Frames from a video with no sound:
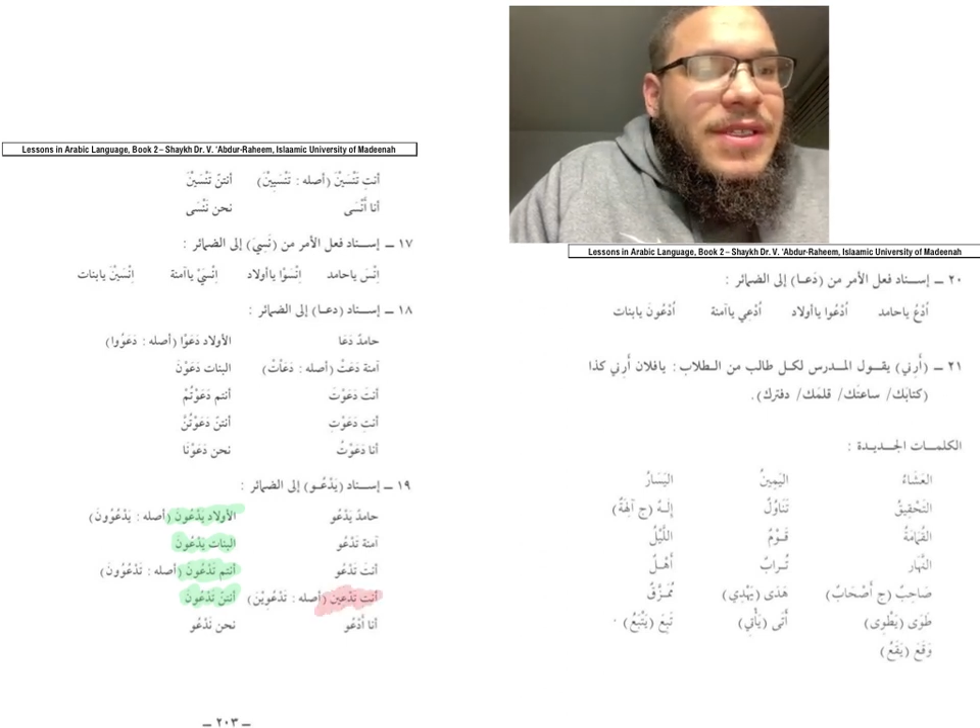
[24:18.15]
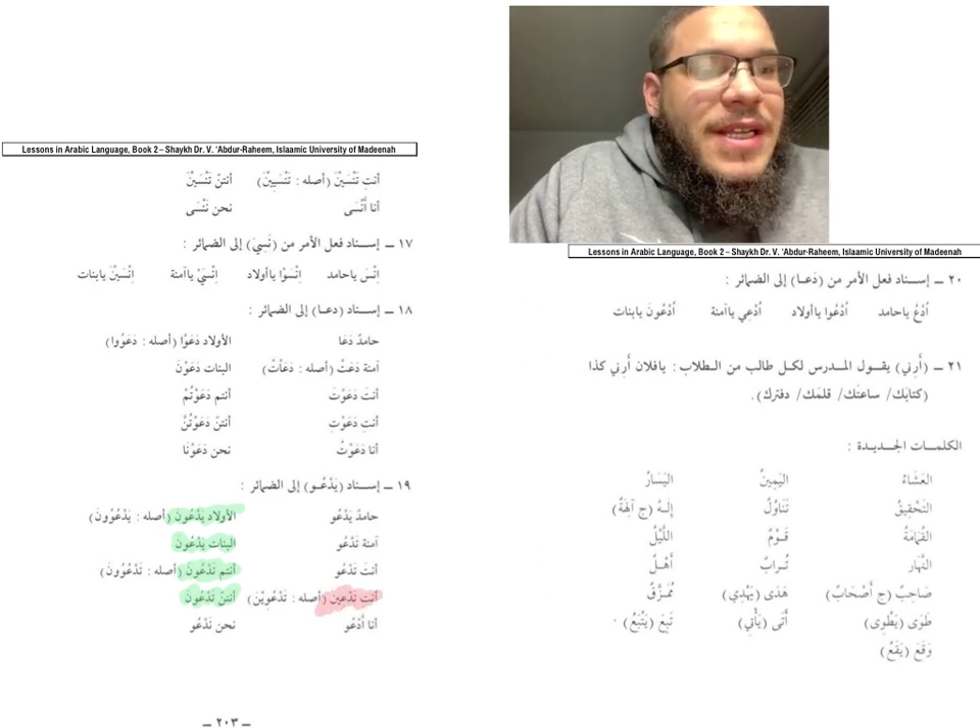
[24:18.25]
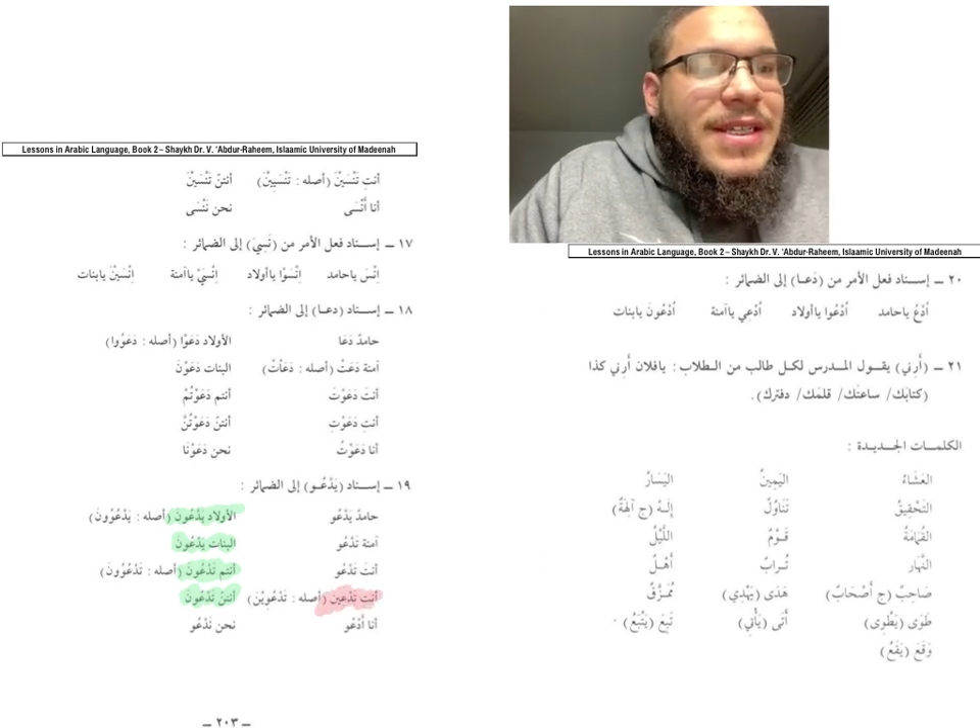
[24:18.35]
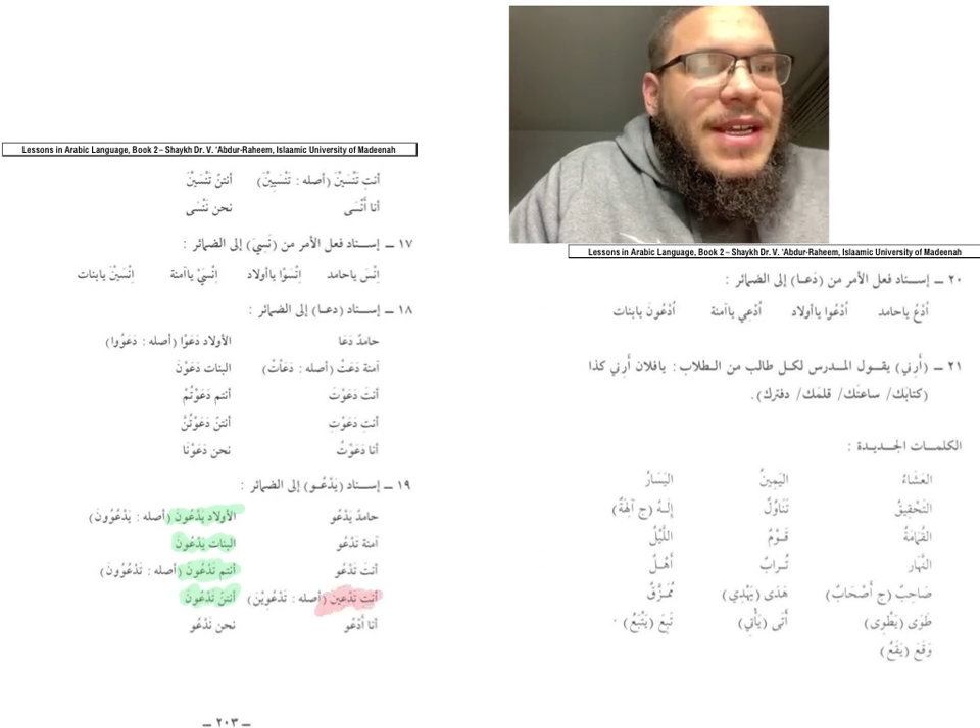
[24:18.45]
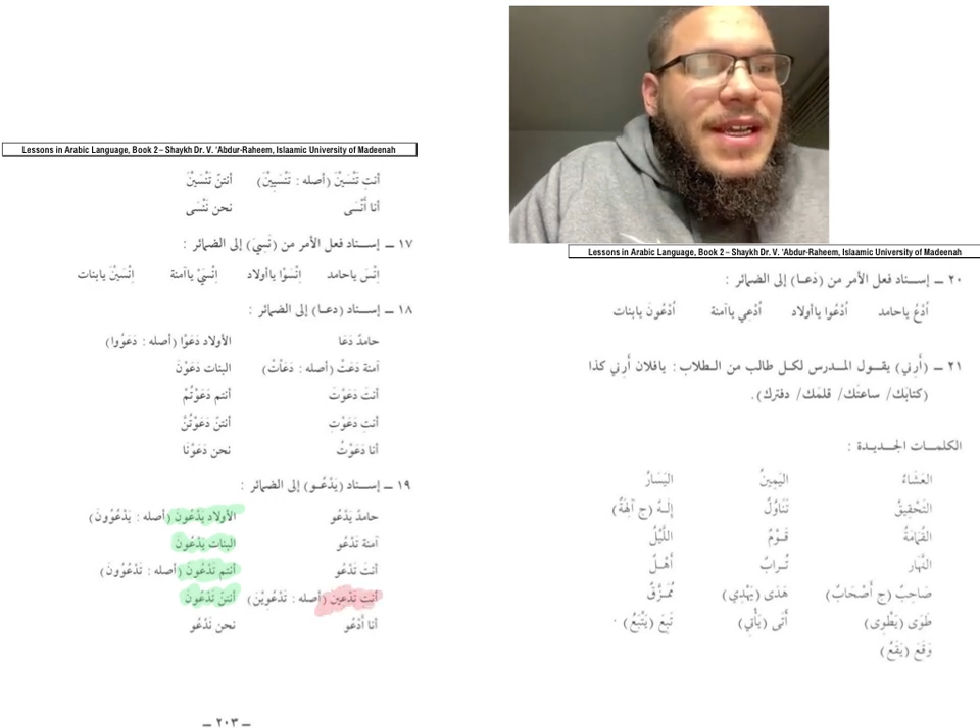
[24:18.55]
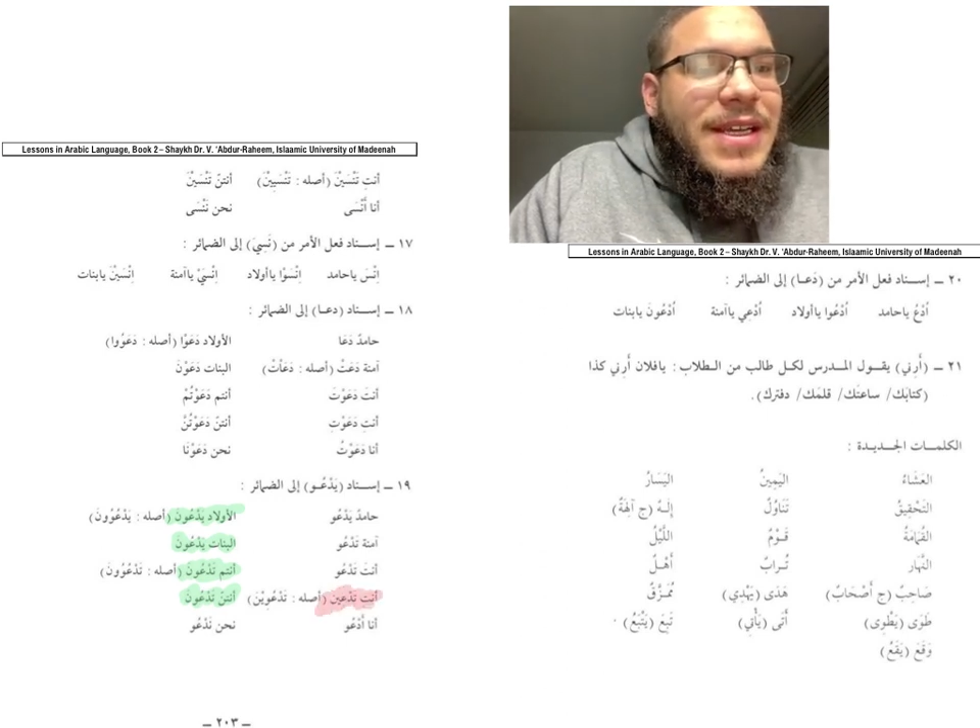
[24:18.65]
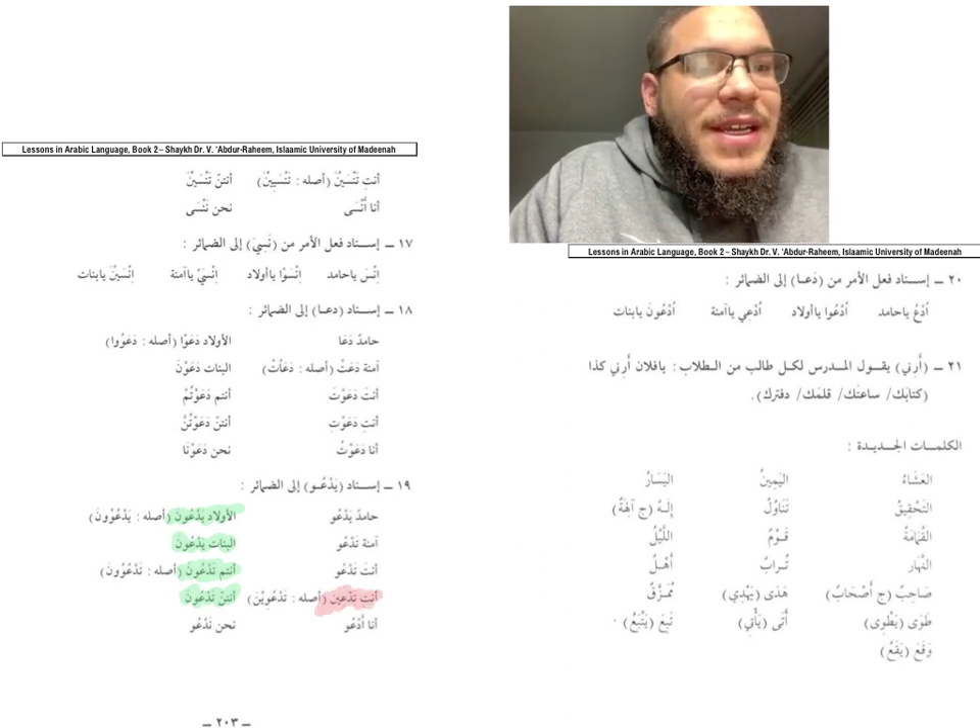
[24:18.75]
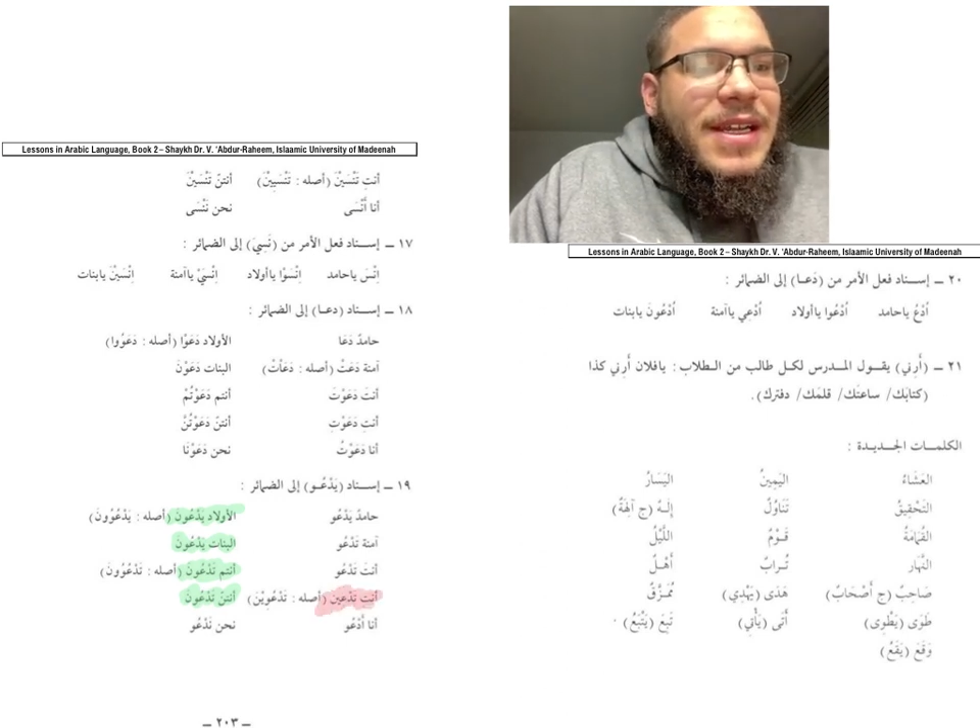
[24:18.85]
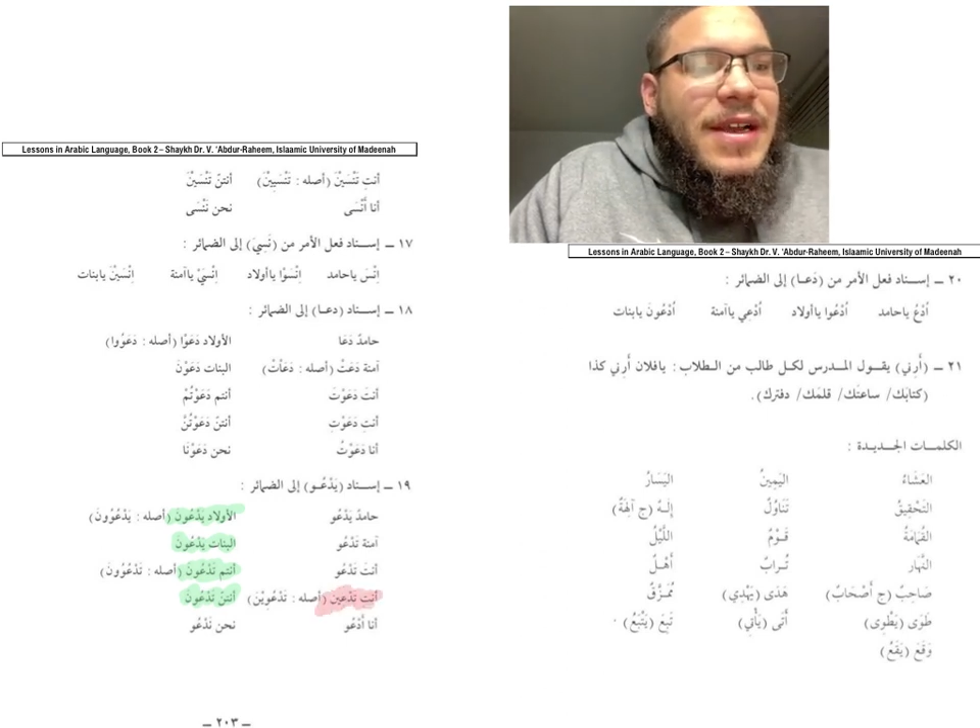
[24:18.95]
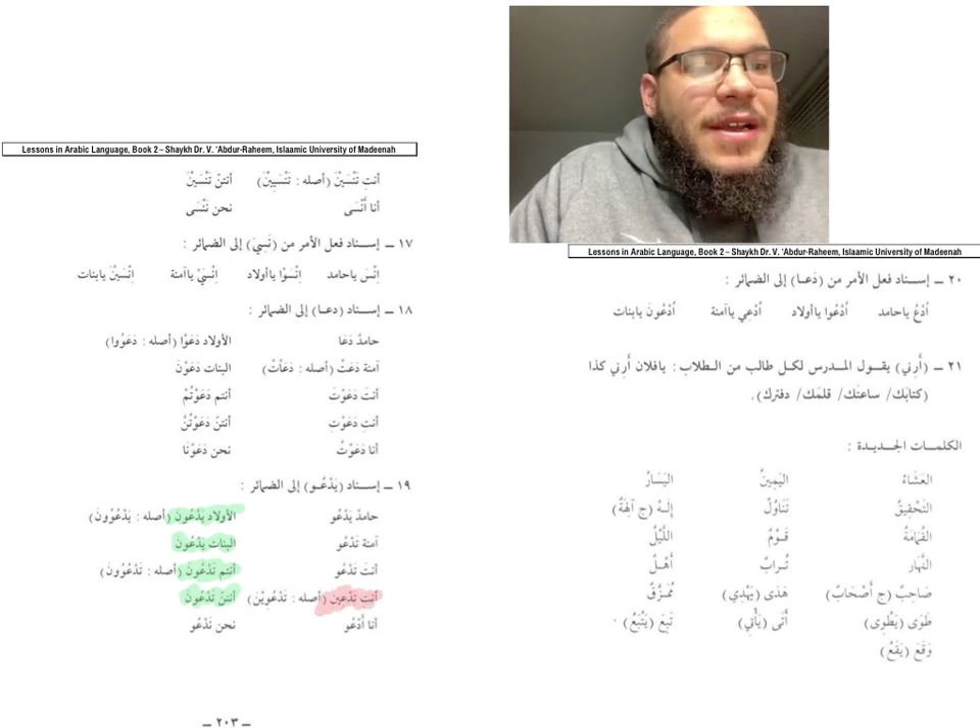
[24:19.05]

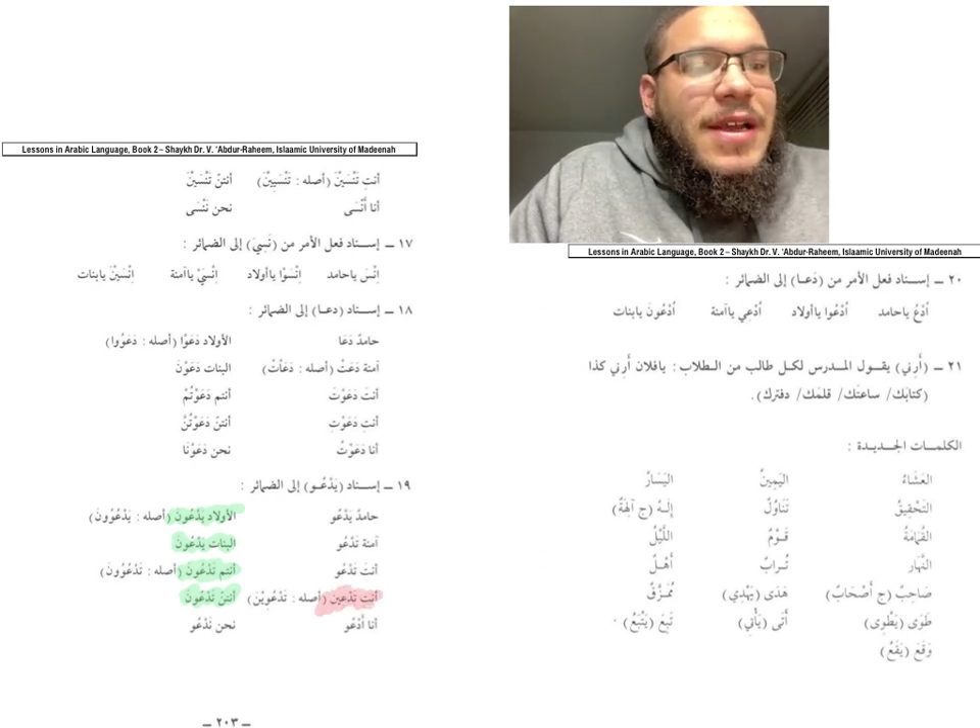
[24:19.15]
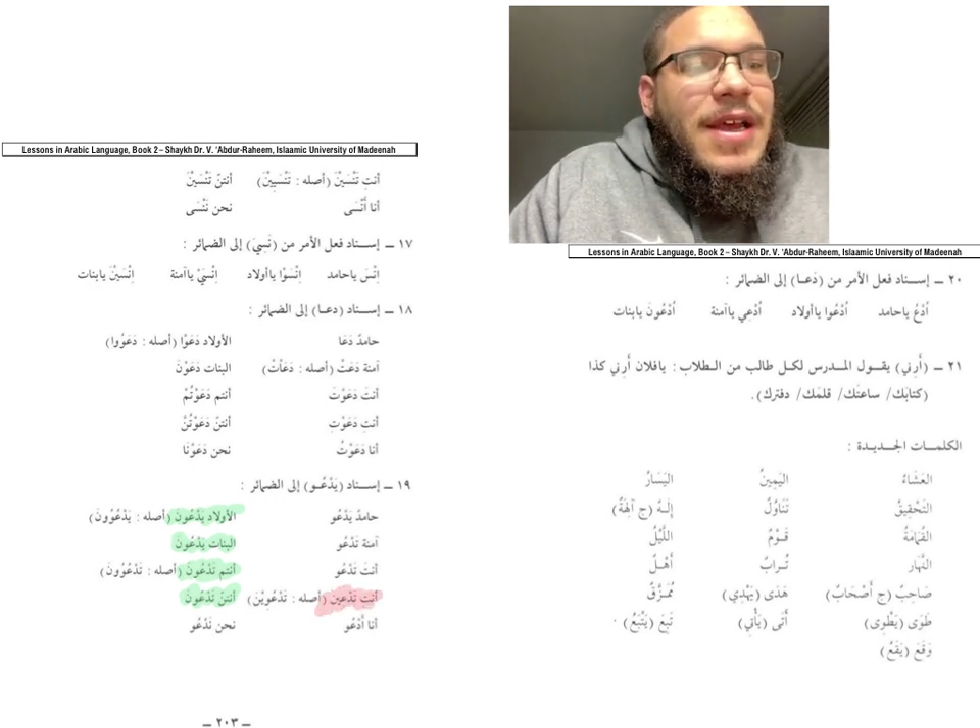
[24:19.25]
Tada'ina.